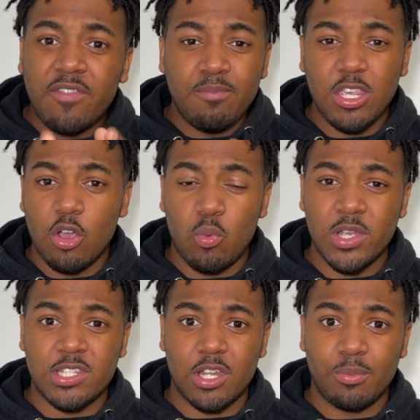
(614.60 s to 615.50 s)
you give me
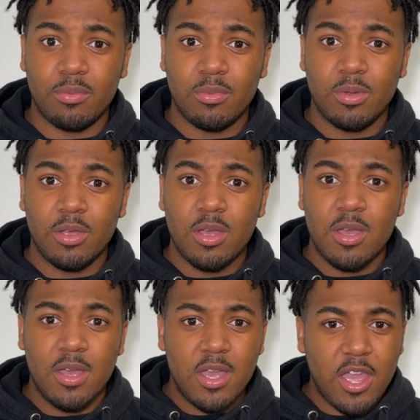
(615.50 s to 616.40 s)
your wisdom,
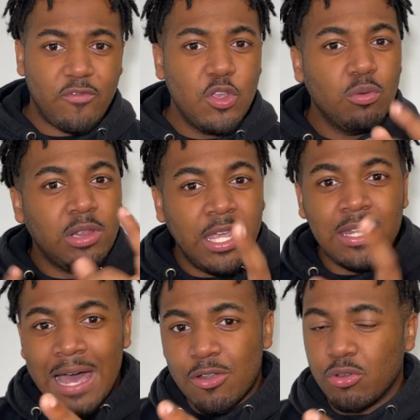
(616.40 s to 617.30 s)
if you
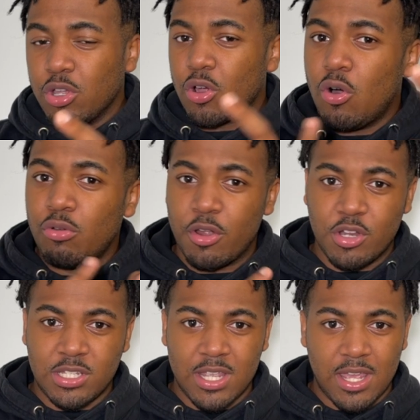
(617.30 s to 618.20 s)
lean on your
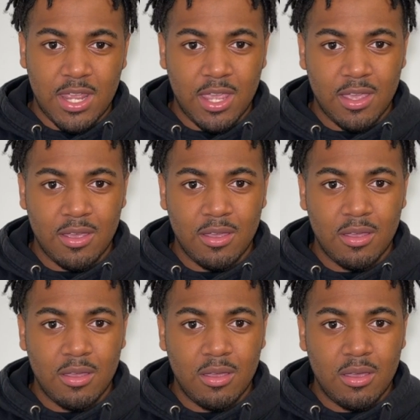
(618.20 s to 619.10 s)
own understanding,
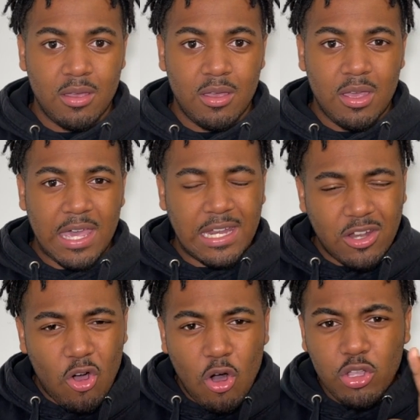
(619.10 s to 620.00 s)

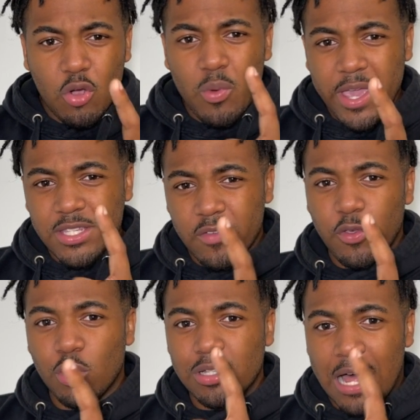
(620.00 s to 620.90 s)
and in all your
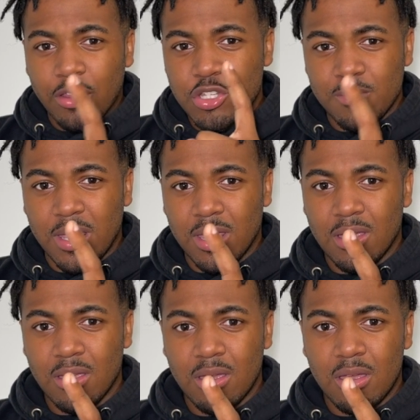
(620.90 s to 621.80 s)
ways, if you acknowledge
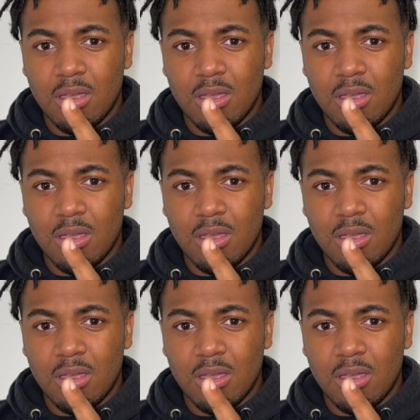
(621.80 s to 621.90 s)
me,